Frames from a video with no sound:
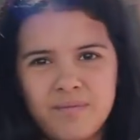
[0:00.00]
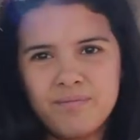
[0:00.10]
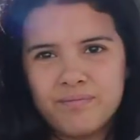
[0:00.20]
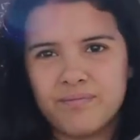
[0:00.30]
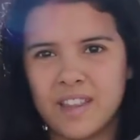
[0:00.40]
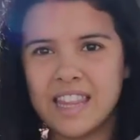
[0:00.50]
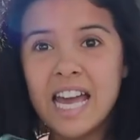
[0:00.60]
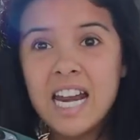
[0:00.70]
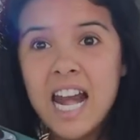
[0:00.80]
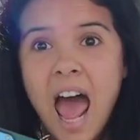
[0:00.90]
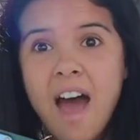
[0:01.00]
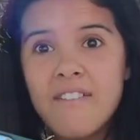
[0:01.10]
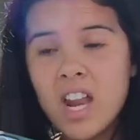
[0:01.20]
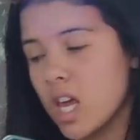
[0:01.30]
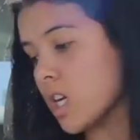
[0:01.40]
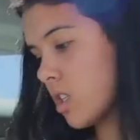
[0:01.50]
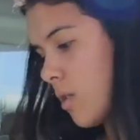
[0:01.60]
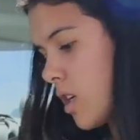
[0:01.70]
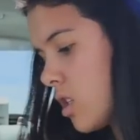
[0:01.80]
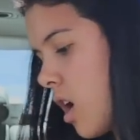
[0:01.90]
they didn't have any.
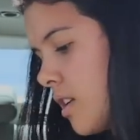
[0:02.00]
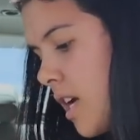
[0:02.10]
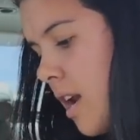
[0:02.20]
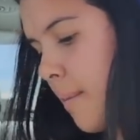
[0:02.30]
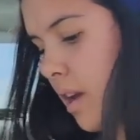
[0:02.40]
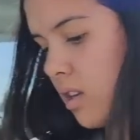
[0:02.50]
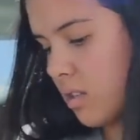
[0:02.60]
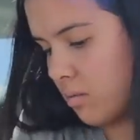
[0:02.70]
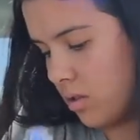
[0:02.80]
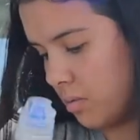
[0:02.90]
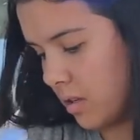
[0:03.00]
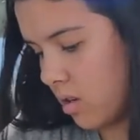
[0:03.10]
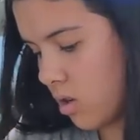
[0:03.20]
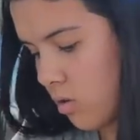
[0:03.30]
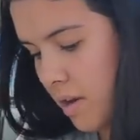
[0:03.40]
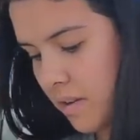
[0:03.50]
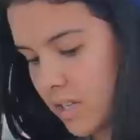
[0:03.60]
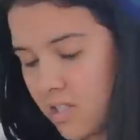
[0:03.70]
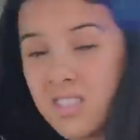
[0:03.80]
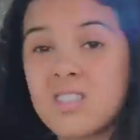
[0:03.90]
So I just got dynamite because I've just been craving
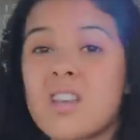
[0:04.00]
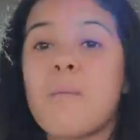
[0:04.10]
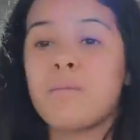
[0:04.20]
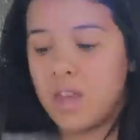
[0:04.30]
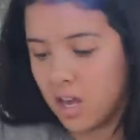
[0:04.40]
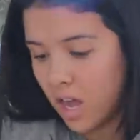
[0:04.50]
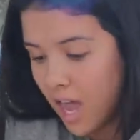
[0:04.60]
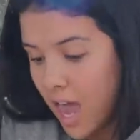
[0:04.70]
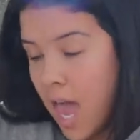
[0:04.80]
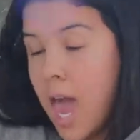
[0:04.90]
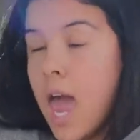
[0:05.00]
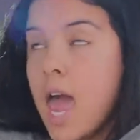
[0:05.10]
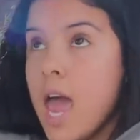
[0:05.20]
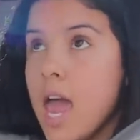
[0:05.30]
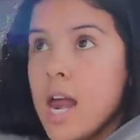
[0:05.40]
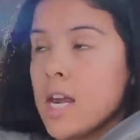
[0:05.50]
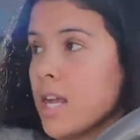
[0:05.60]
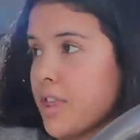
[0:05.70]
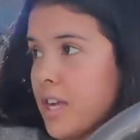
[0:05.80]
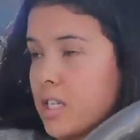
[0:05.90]
something,
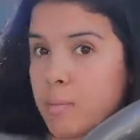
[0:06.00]
anything